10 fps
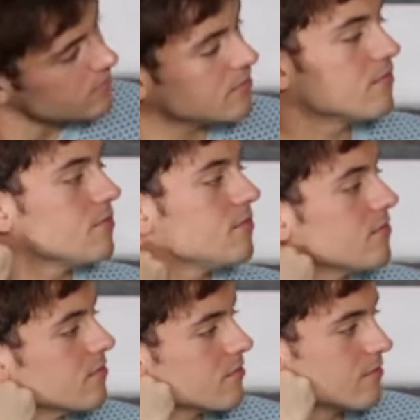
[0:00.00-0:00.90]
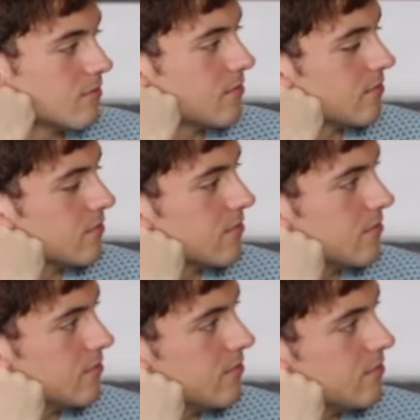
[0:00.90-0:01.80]

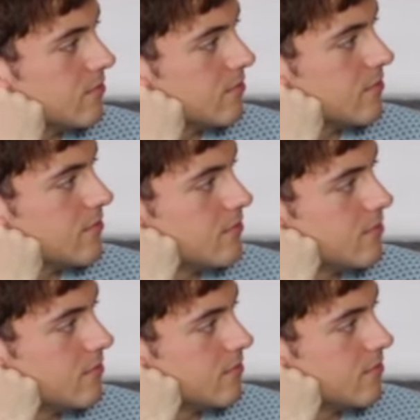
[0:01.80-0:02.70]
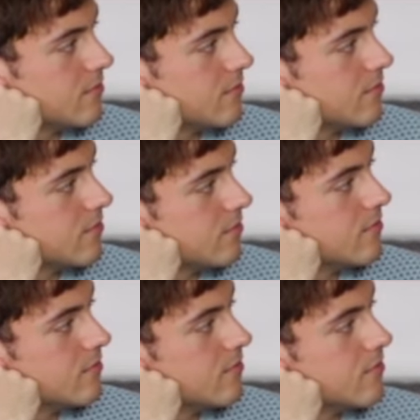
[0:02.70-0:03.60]

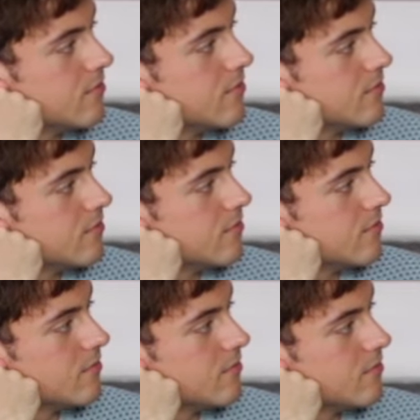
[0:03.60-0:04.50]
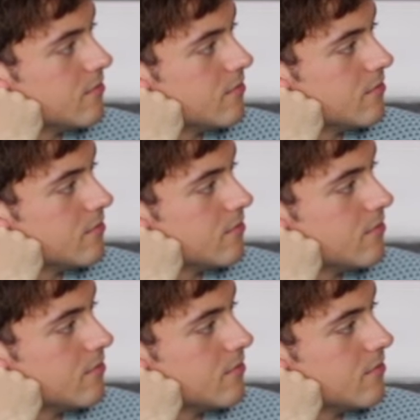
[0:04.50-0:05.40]

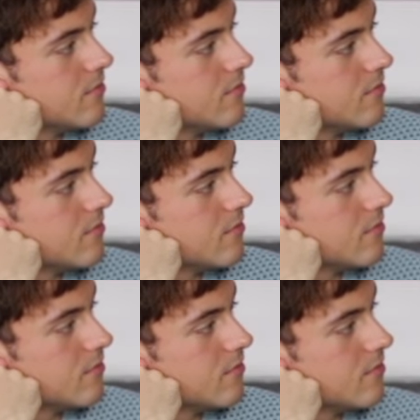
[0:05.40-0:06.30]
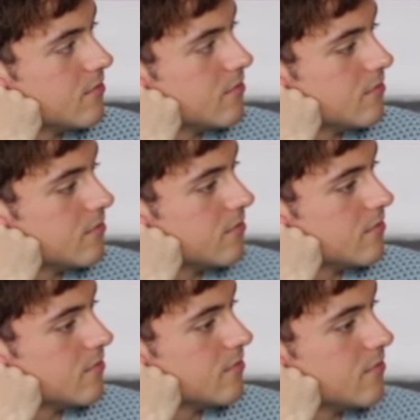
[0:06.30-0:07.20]

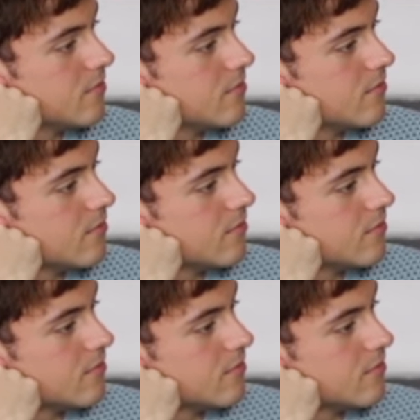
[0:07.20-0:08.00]
(not speaking)